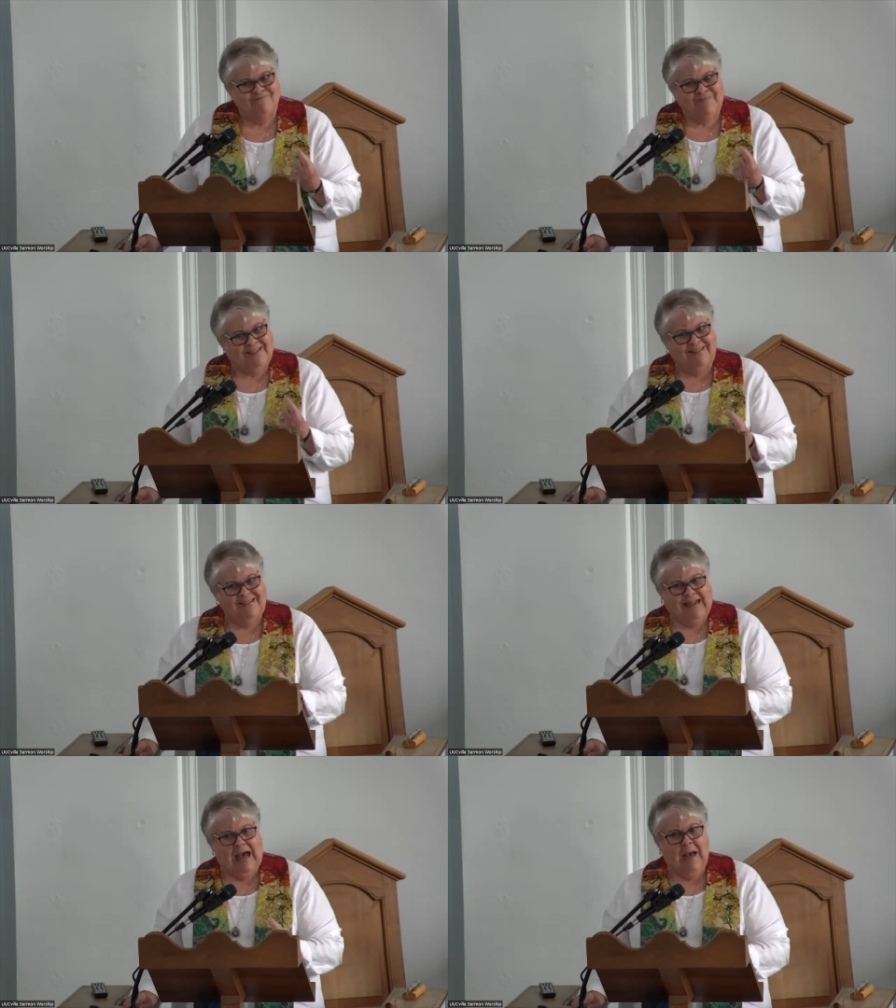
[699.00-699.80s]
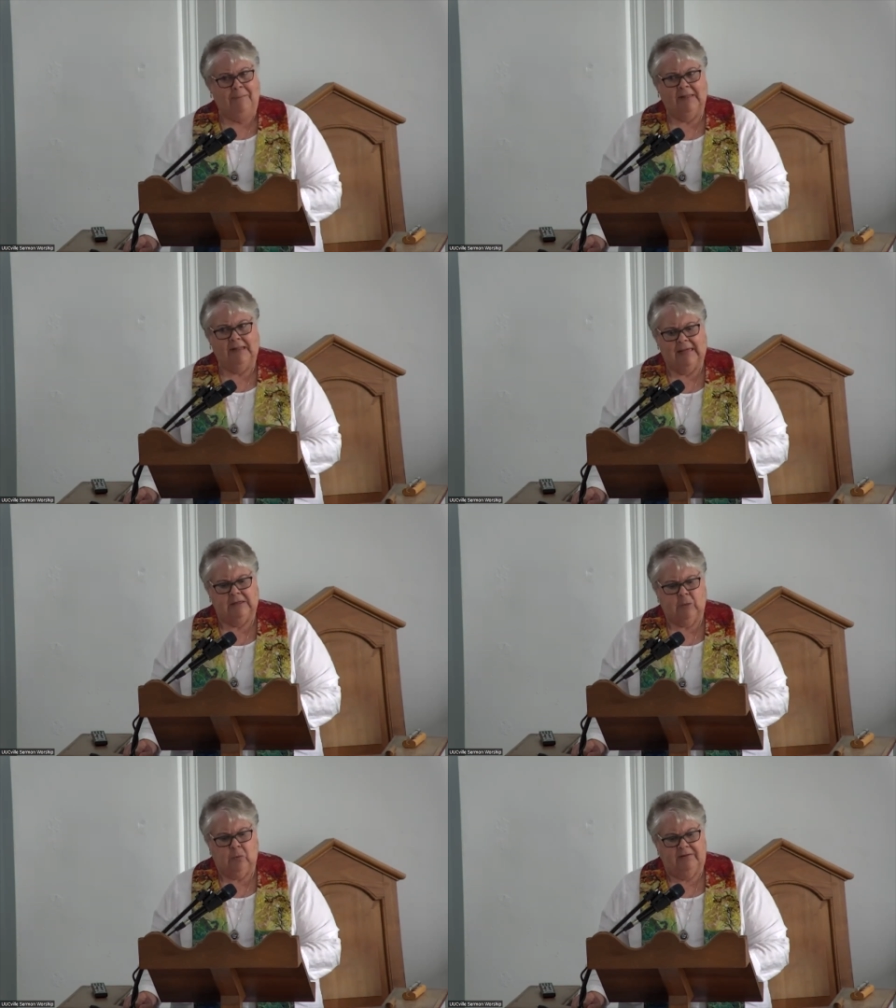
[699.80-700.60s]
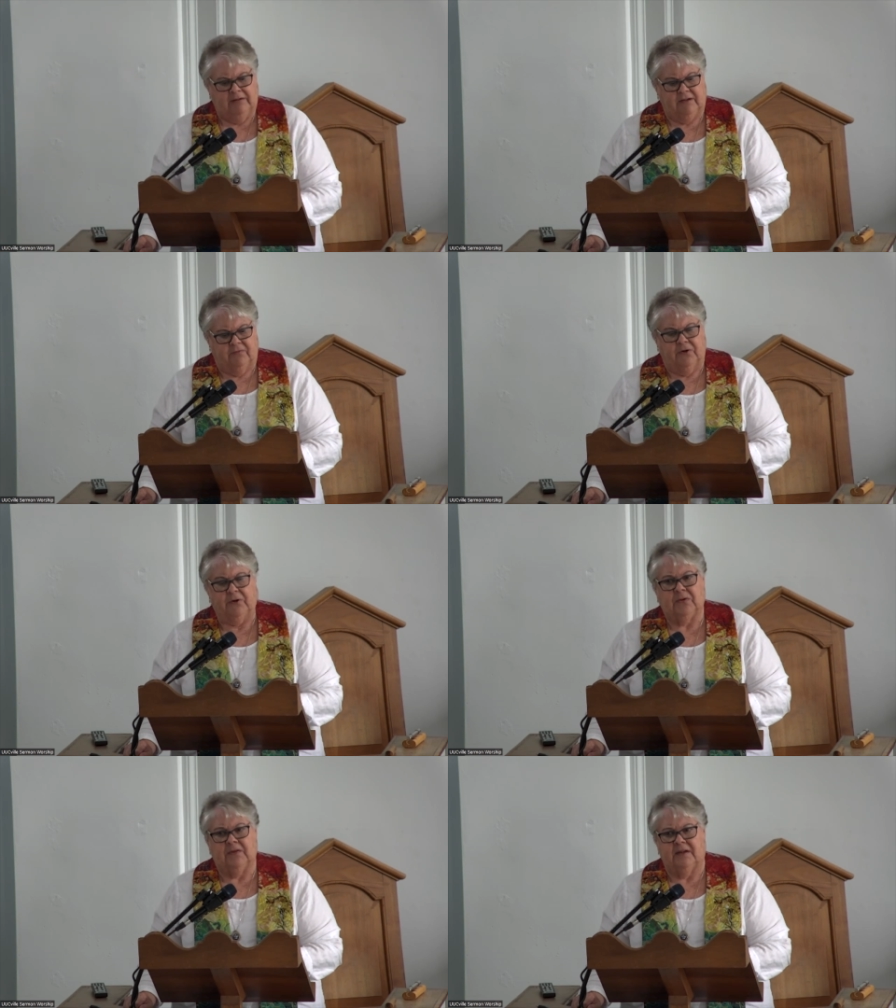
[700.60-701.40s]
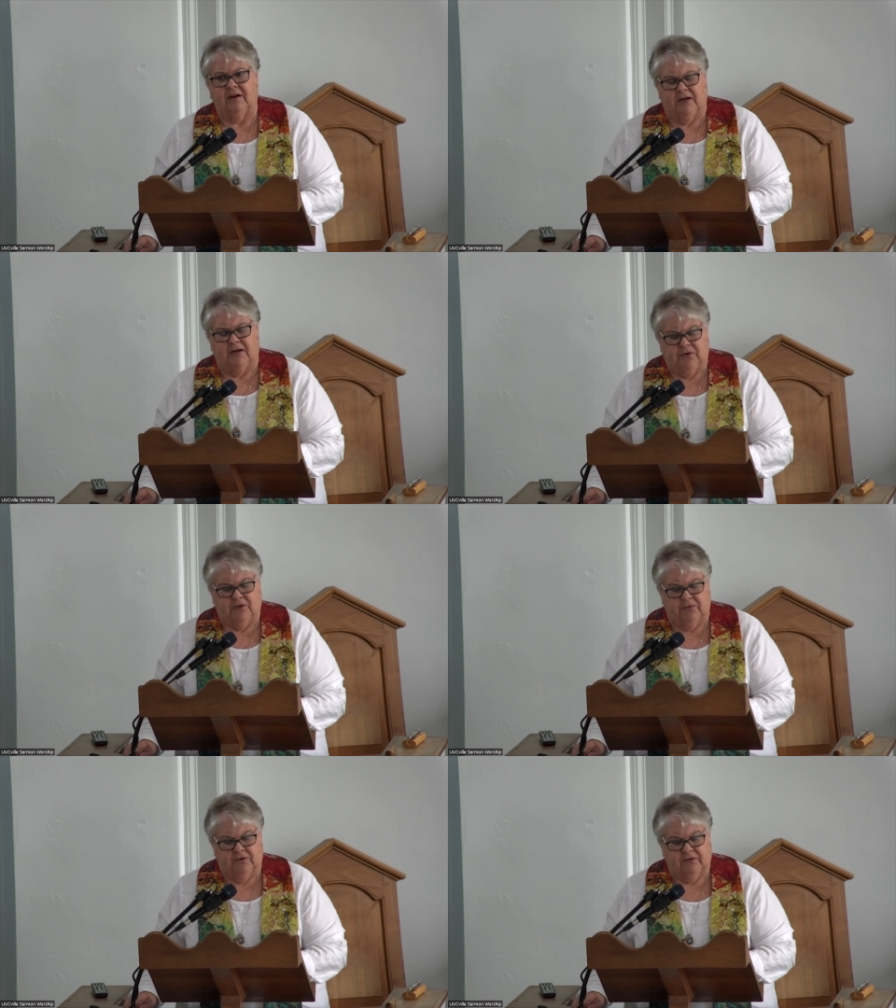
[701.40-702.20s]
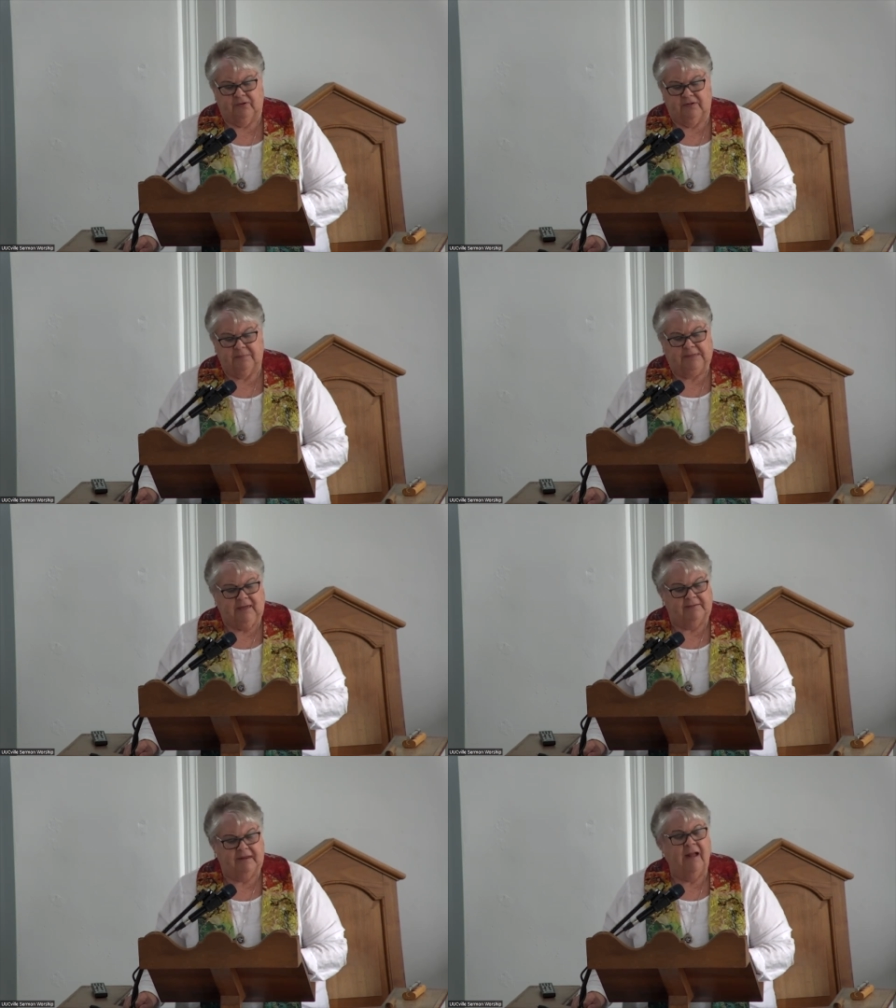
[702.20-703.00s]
This is a complicated question for Unitarian Universalists because